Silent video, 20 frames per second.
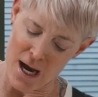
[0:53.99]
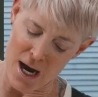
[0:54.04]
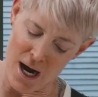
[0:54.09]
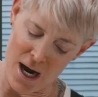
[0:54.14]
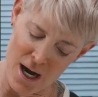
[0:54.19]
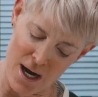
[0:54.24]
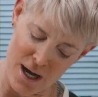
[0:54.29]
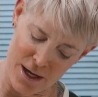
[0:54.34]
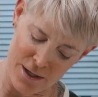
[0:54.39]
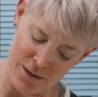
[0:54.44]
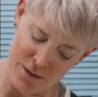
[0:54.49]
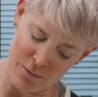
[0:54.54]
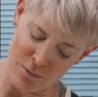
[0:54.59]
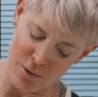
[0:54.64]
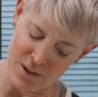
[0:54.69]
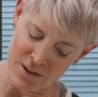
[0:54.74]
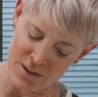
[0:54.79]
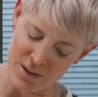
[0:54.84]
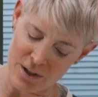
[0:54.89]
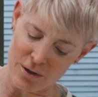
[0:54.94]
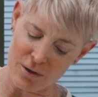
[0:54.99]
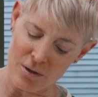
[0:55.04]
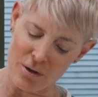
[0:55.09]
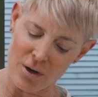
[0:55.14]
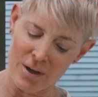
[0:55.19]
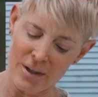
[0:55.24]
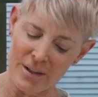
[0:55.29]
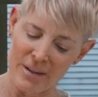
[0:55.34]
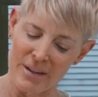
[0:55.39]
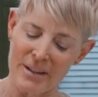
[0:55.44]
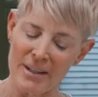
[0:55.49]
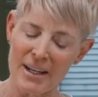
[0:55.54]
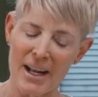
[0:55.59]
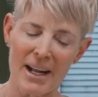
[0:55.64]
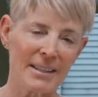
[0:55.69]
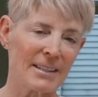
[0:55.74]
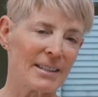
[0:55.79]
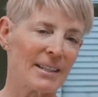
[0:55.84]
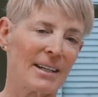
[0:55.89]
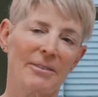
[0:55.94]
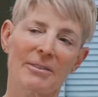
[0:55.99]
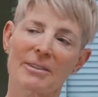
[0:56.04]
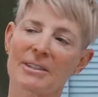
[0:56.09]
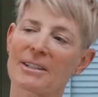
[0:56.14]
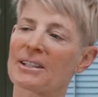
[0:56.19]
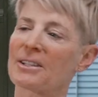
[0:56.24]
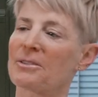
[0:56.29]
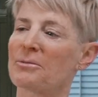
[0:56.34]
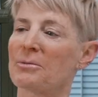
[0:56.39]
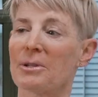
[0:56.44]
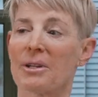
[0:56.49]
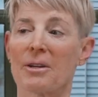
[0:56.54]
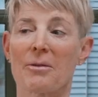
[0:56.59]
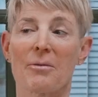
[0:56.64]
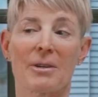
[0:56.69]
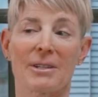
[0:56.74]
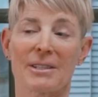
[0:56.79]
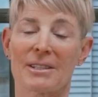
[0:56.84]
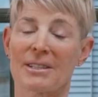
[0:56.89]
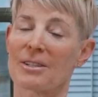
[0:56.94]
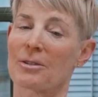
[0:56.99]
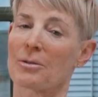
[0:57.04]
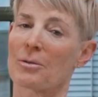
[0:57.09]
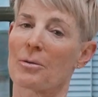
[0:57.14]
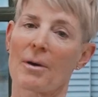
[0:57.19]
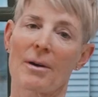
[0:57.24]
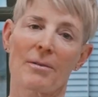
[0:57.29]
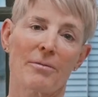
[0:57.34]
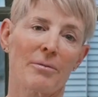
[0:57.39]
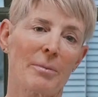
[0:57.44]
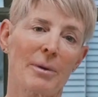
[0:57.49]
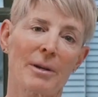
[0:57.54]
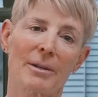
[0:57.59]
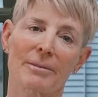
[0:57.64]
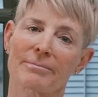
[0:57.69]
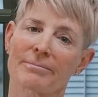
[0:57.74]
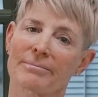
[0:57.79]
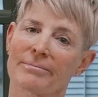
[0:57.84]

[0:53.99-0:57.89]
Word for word: Uh, the ones that are caught in the nets and everything, you really want to steer away from it.